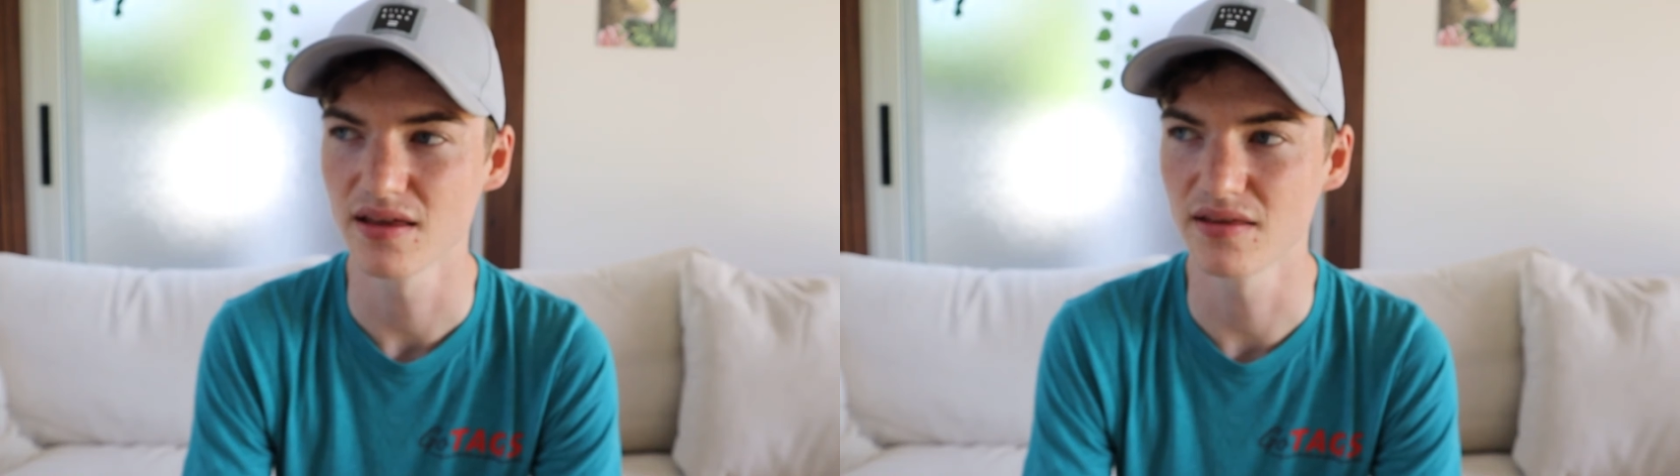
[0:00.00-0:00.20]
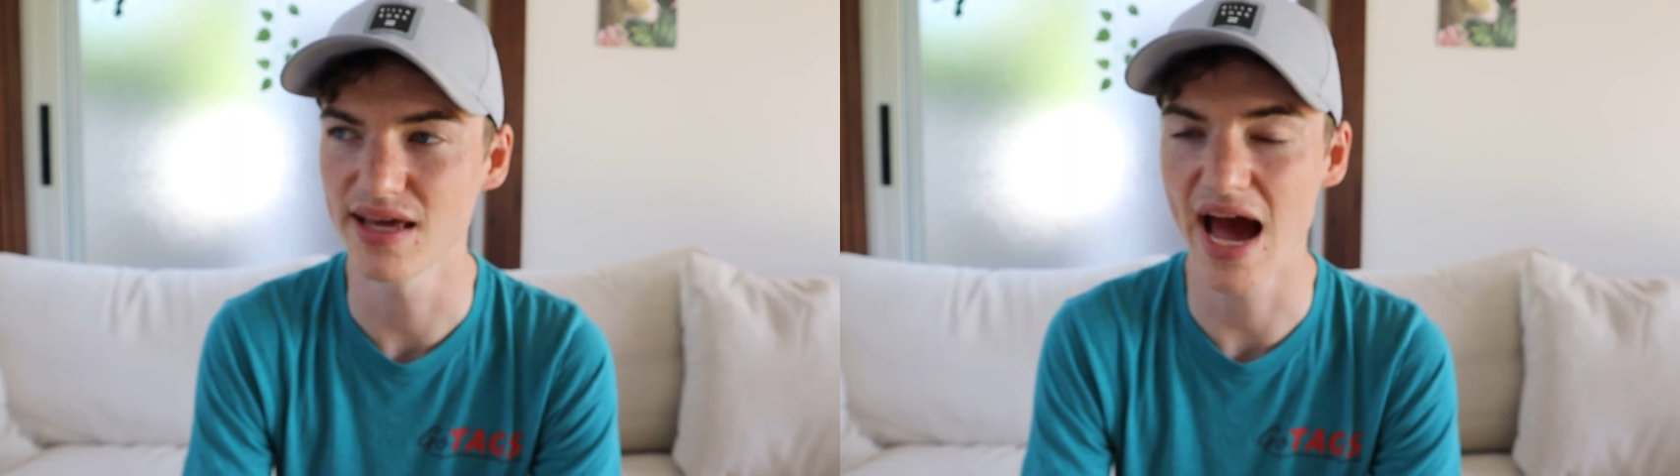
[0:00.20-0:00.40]

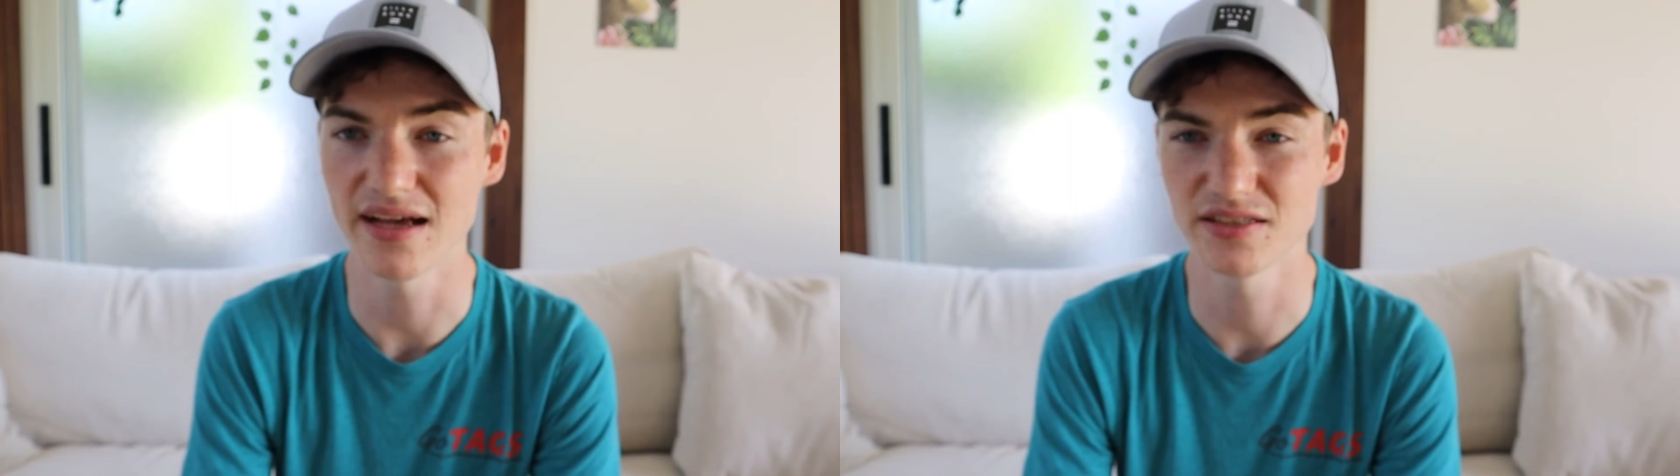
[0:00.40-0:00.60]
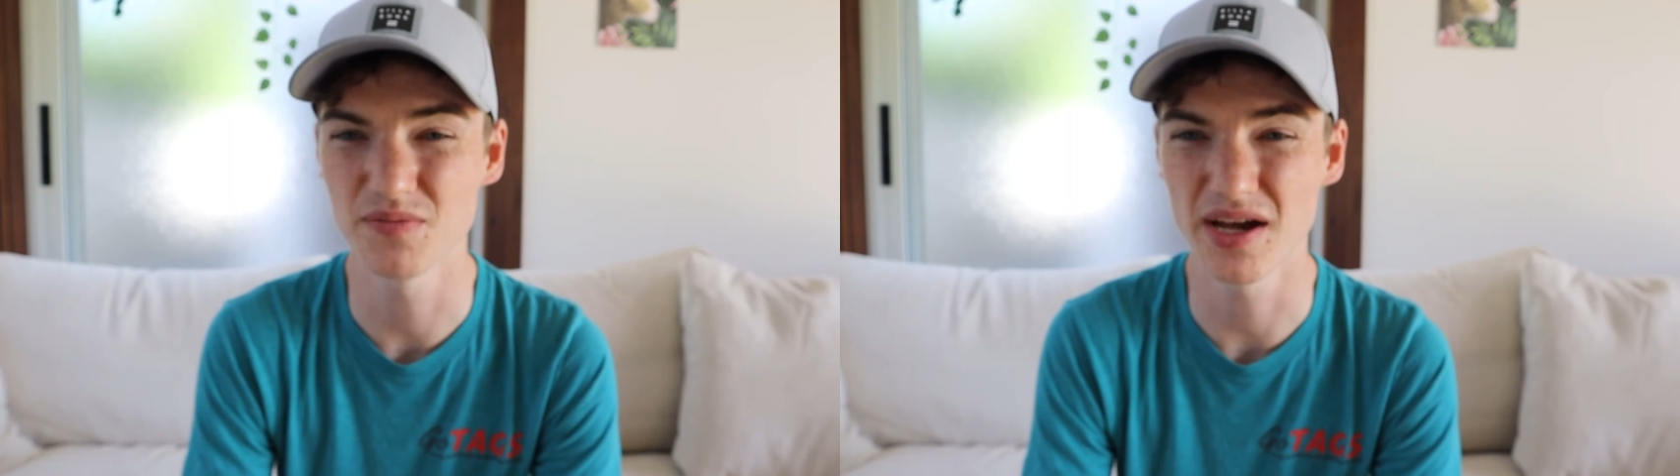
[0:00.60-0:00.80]
the
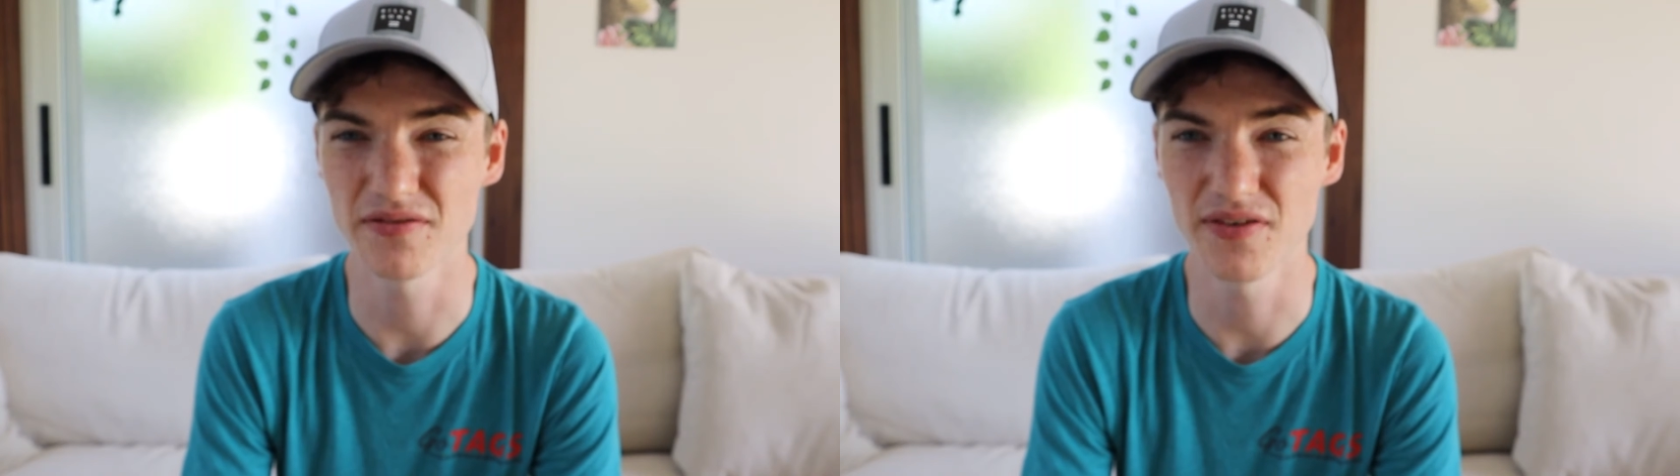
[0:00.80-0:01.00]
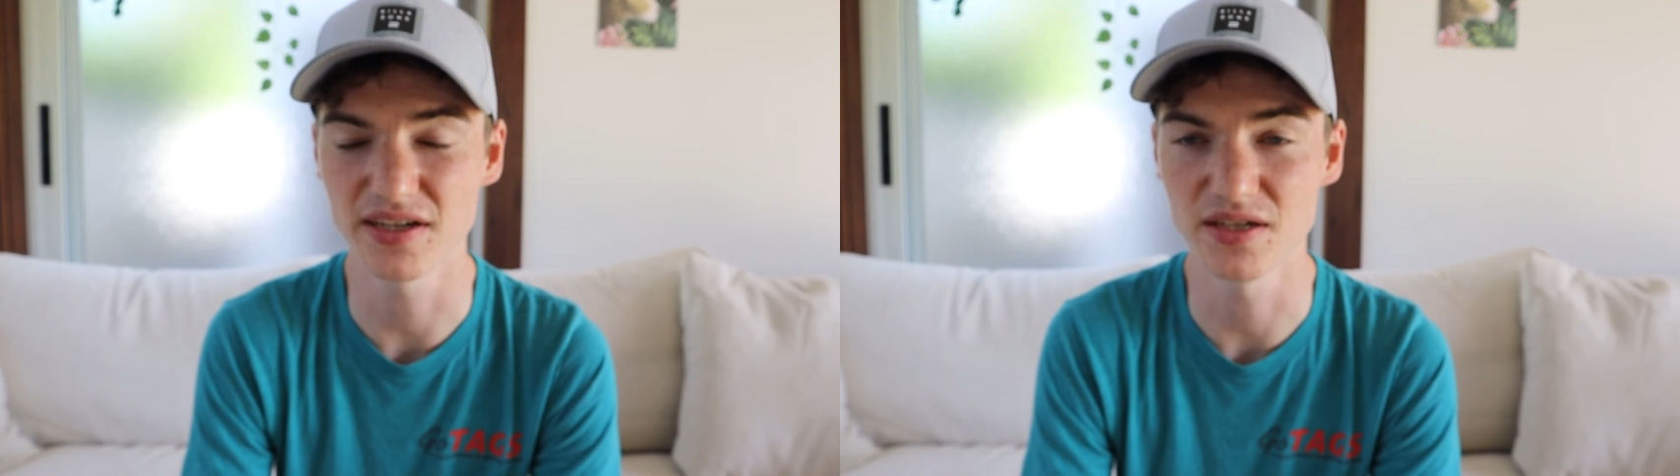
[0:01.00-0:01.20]
acid might
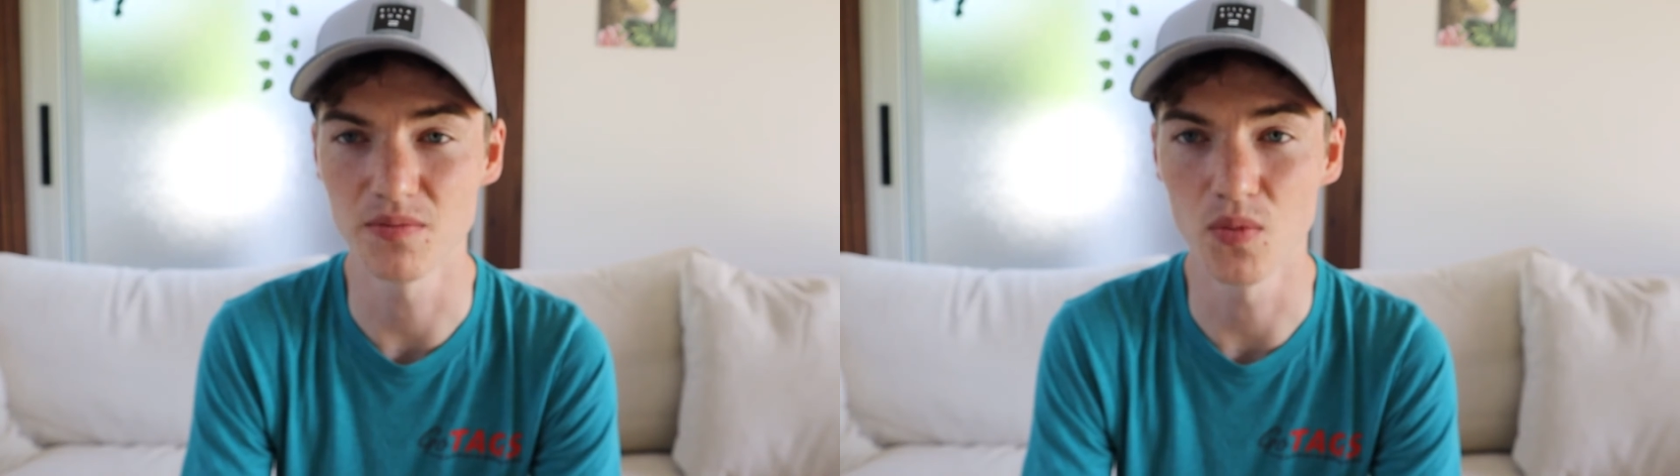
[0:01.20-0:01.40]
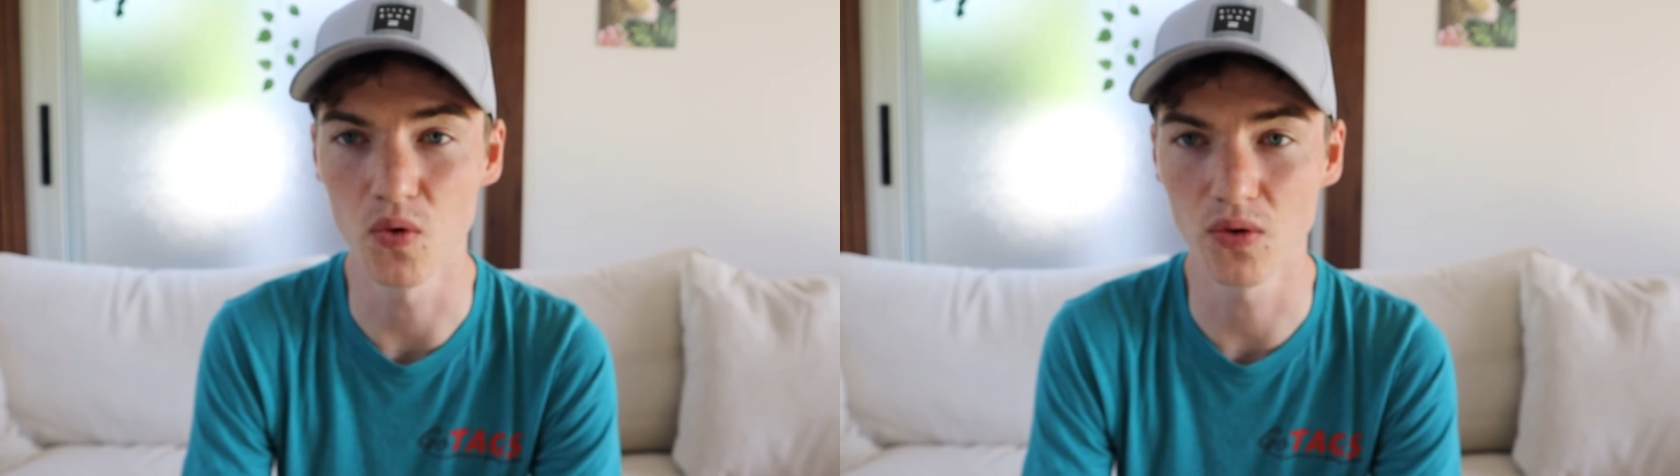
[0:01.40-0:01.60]
affect it
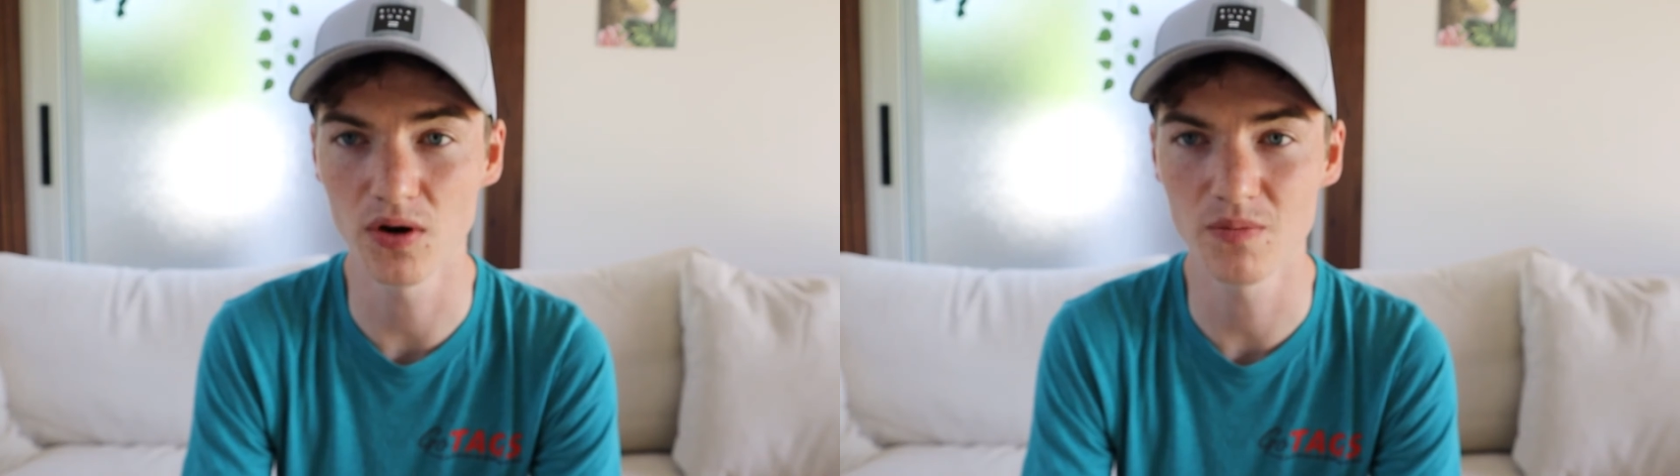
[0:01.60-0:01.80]
more,